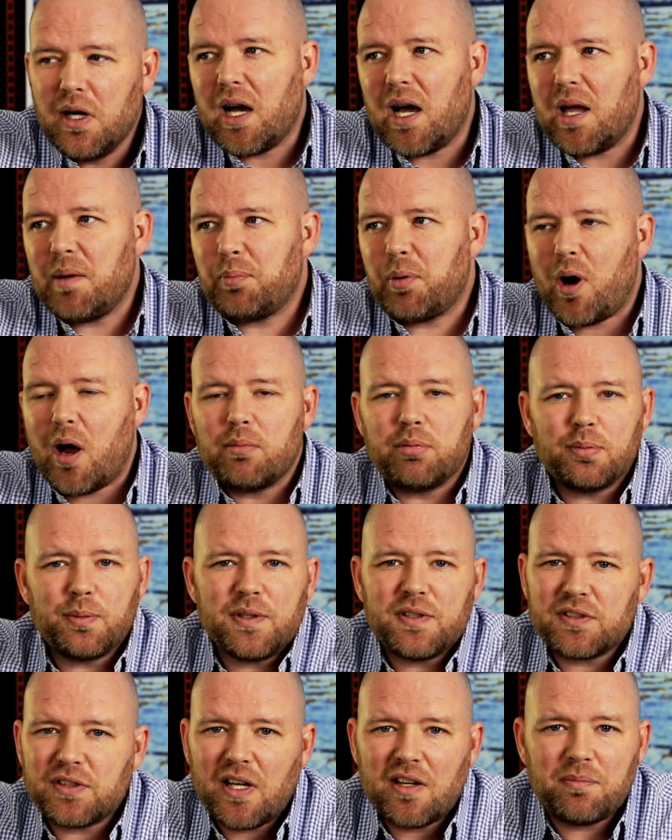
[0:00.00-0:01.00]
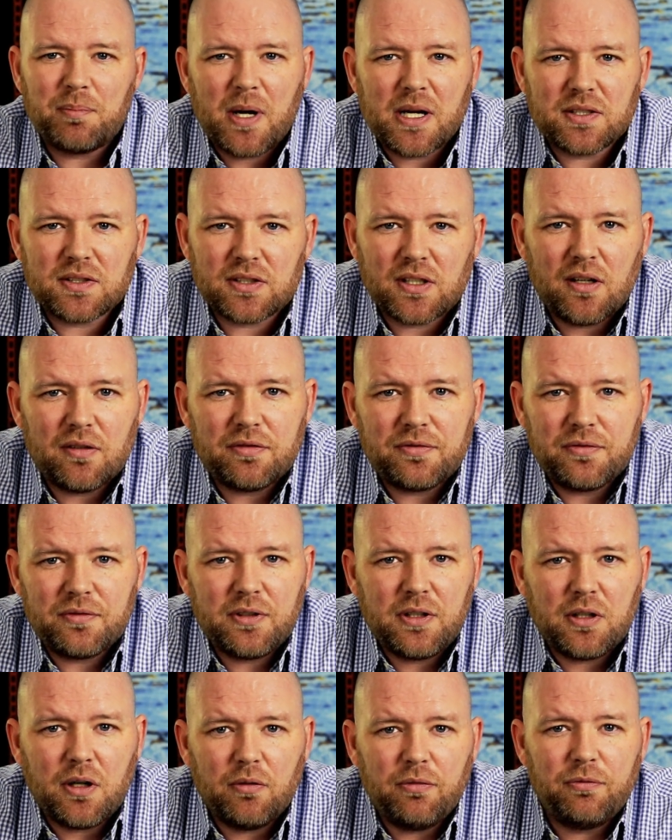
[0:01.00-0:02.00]
I probably save myself
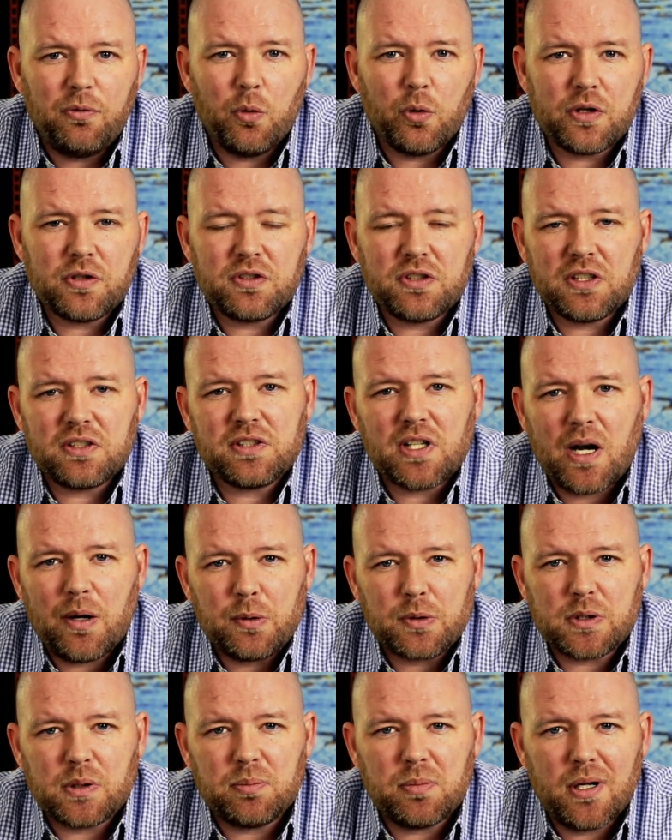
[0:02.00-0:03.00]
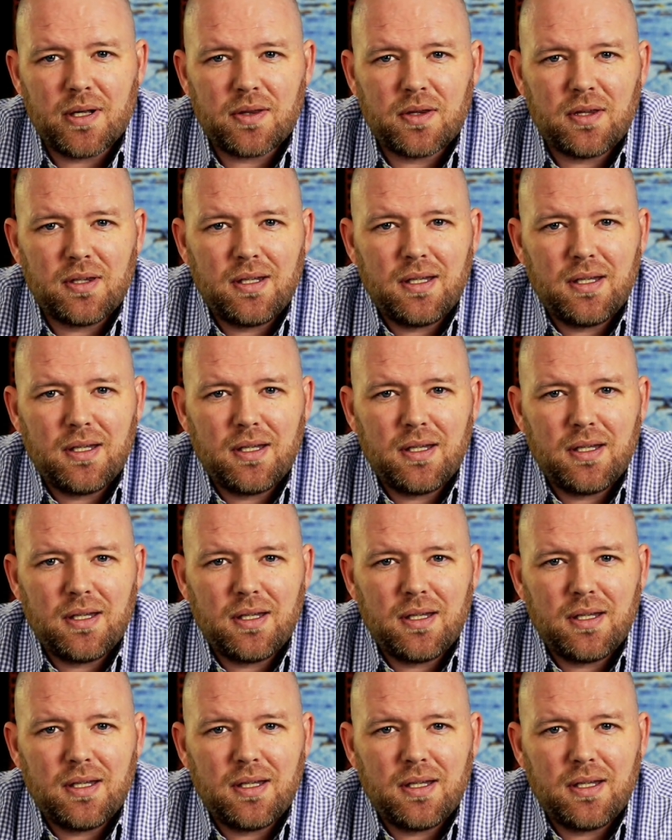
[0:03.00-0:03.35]
4 to 6 hours a month